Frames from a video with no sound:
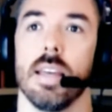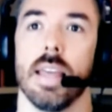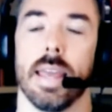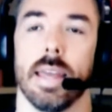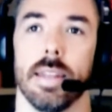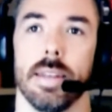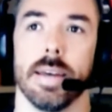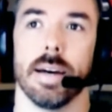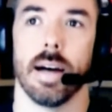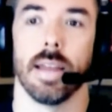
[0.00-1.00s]
And
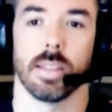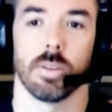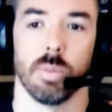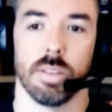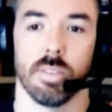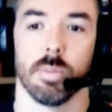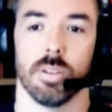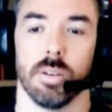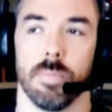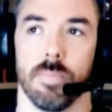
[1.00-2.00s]
I think there will be
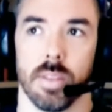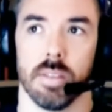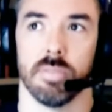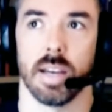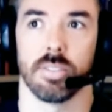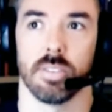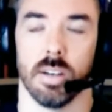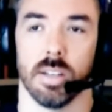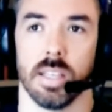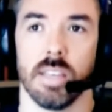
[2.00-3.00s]
similar effects
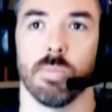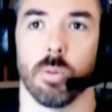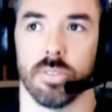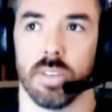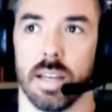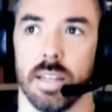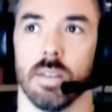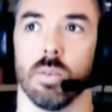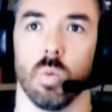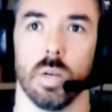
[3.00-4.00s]
on the esports
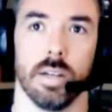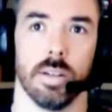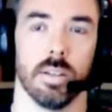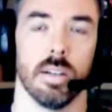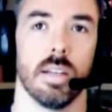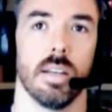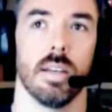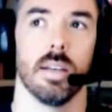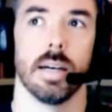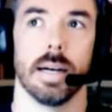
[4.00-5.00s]
side, where
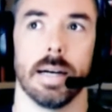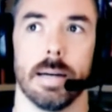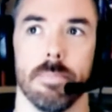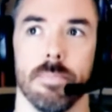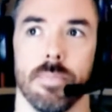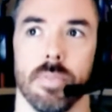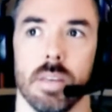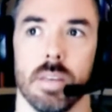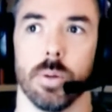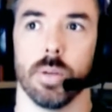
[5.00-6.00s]

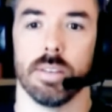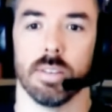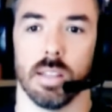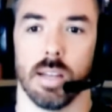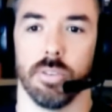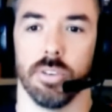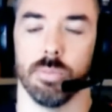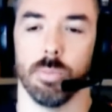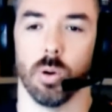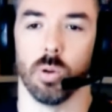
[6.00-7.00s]
the ability to
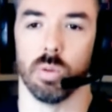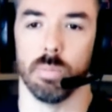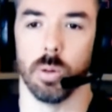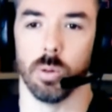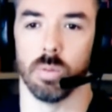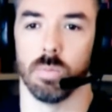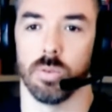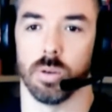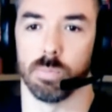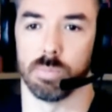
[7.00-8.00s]
leverage more remote
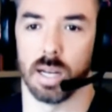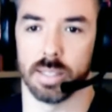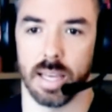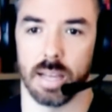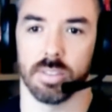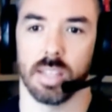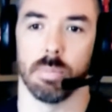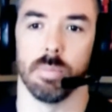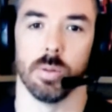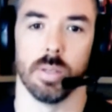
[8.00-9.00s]
sort of broadcast
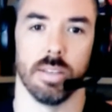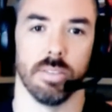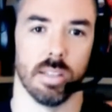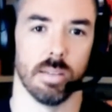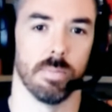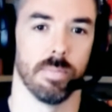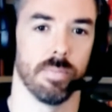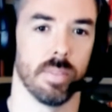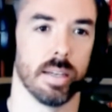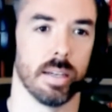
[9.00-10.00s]
capabilities and
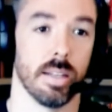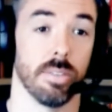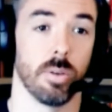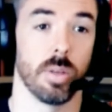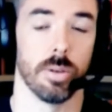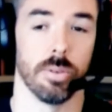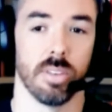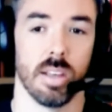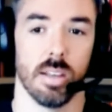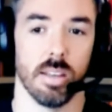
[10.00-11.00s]

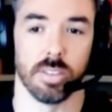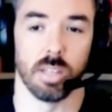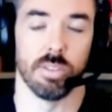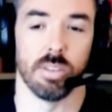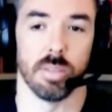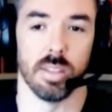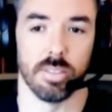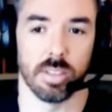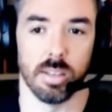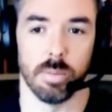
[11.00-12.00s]
studios is going to be something
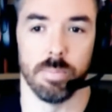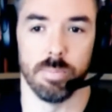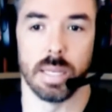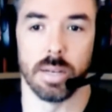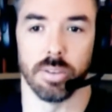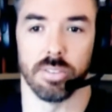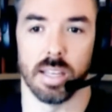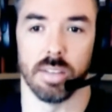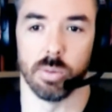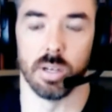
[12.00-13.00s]
that's going to be here to
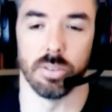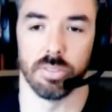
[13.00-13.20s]
stay as well.